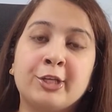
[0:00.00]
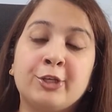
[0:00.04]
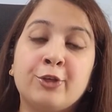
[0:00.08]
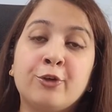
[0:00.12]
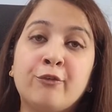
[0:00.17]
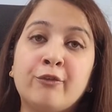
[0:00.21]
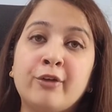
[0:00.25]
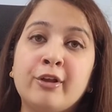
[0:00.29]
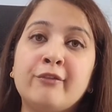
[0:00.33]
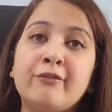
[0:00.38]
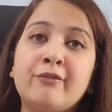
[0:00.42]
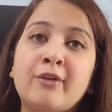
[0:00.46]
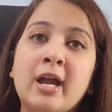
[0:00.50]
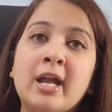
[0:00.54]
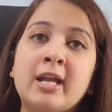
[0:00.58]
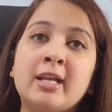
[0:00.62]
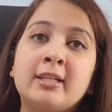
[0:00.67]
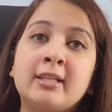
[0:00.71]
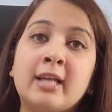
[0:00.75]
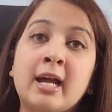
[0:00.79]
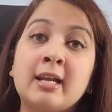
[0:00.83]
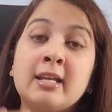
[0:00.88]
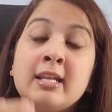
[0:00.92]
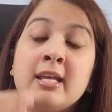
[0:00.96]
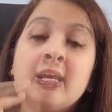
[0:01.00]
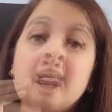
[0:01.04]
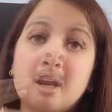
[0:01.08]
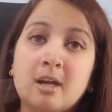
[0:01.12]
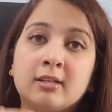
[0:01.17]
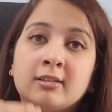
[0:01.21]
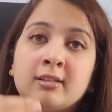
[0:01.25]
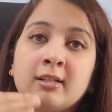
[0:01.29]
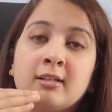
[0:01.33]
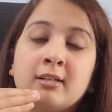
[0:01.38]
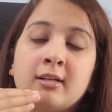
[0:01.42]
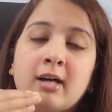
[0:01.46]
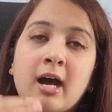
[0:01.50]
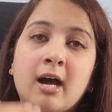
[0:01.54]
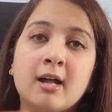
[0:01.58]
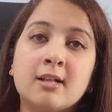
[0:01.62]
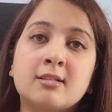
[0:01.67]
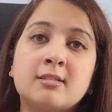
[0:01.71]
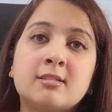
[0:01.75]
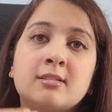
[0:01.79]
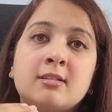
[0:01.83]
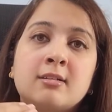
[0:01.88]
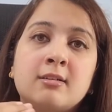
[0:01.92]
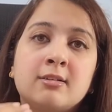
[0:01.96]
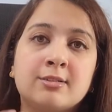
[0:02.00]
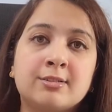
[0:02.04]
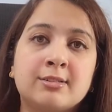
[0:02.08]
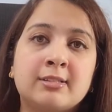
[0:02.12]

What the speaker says: You will find that the answers,